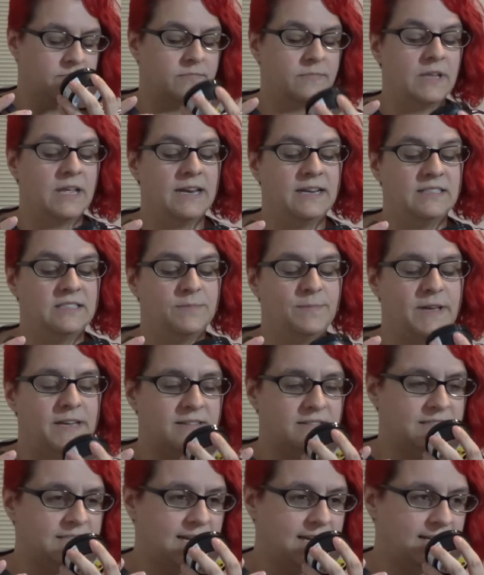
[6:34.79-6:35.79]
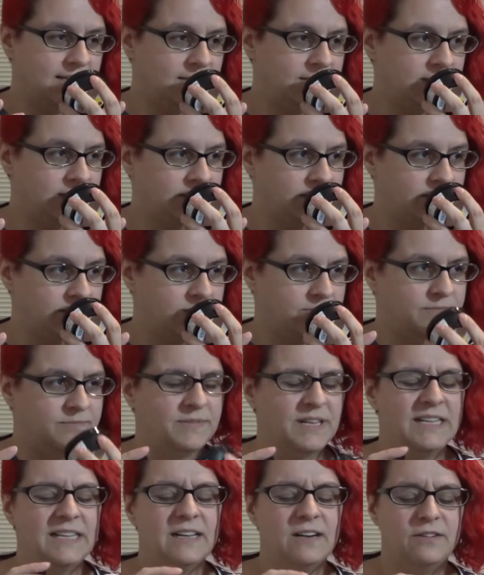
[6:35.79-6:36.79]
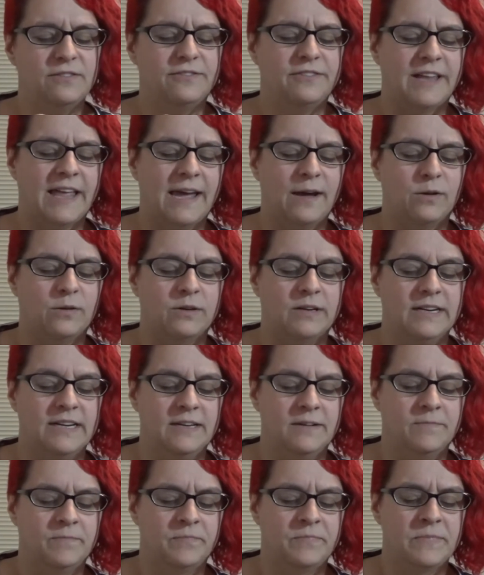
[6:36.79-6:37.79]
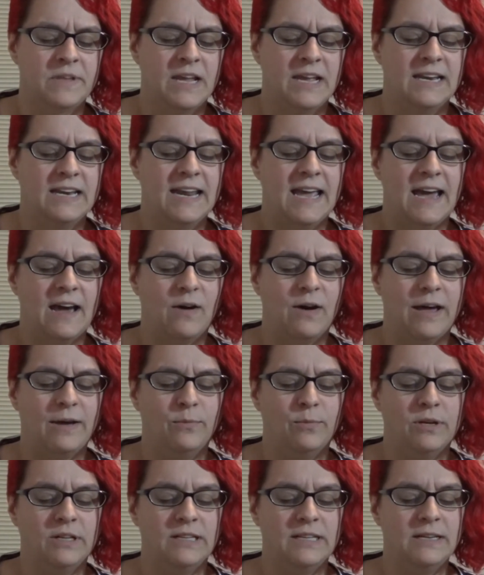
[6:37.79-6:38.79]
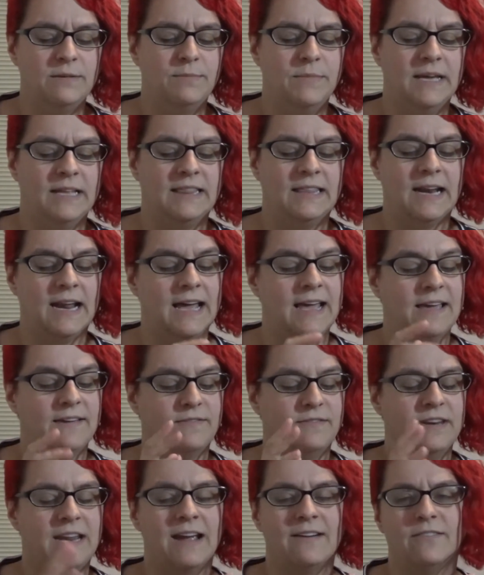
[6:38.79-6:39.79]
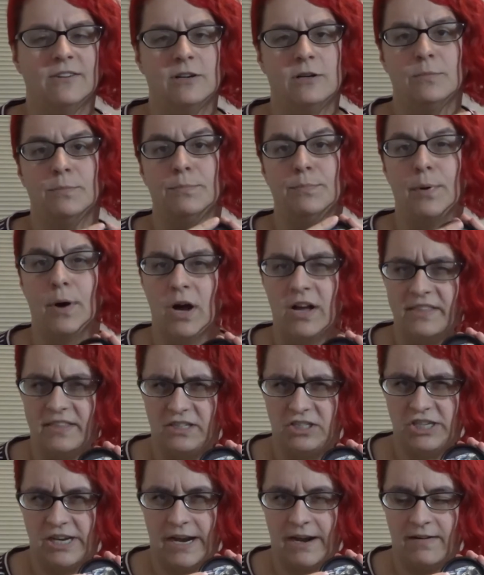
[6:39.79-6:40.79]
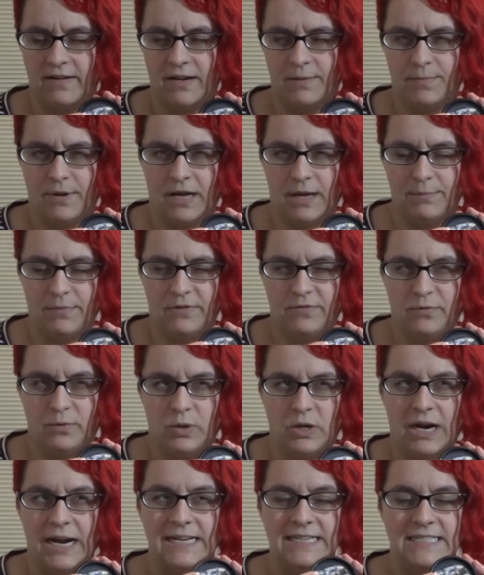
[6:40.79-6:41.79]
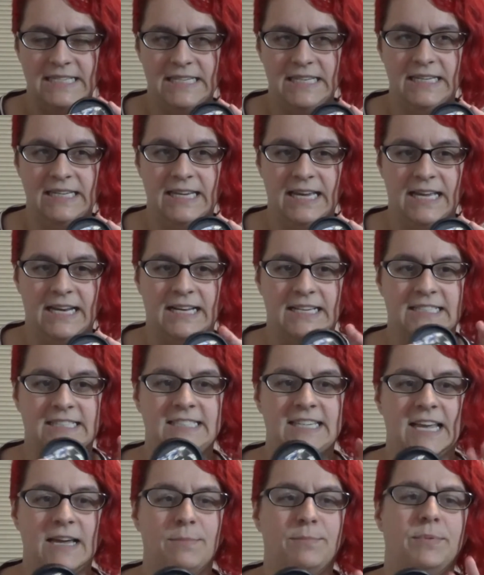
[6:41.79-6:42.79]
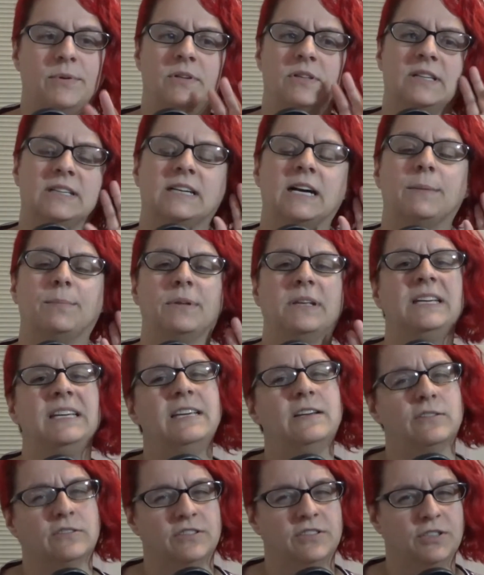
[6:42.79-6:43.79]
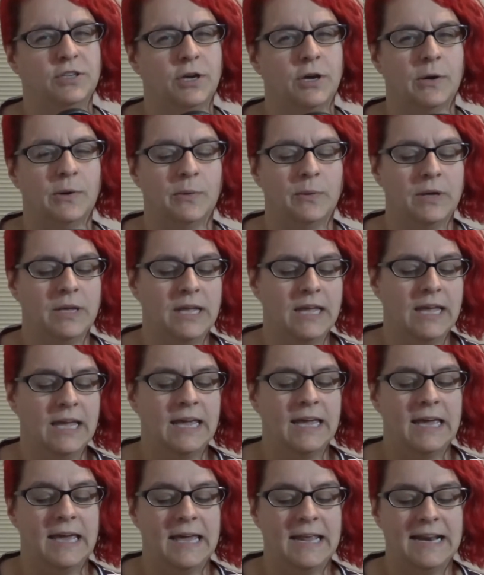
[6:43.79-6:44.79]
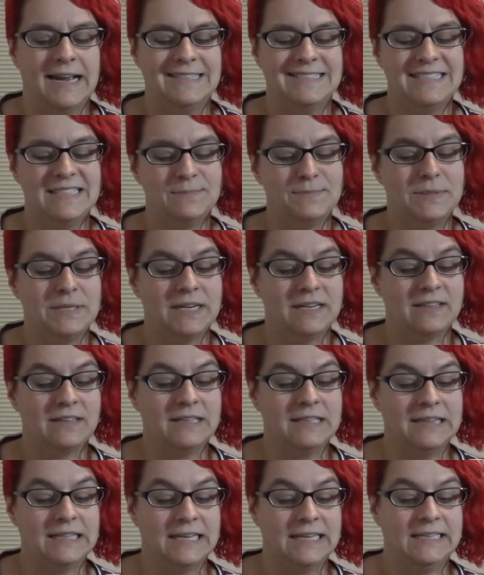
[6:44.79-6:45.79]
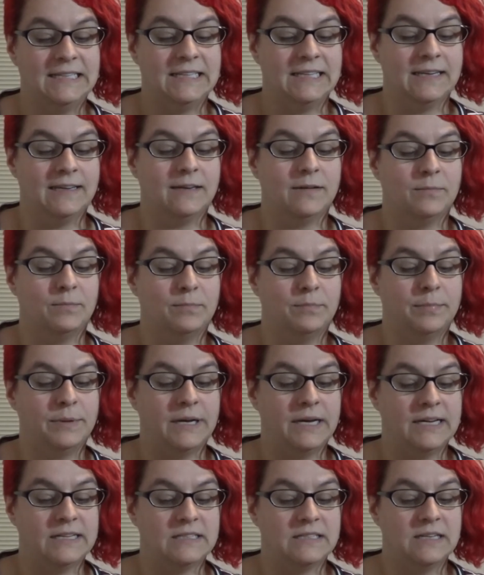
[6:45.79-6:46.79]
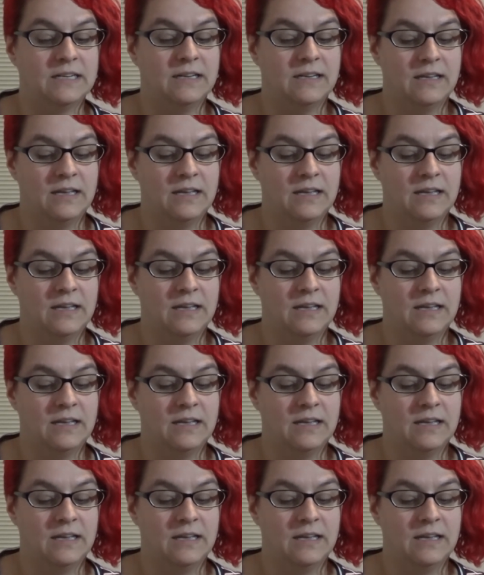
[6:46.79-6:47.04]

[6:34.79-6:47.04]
And it smells kind of a little flowery. Now, I will admit that I have never bought the charity pot before. I did get a sample a couple of years ago, and I didn't particularly like it, but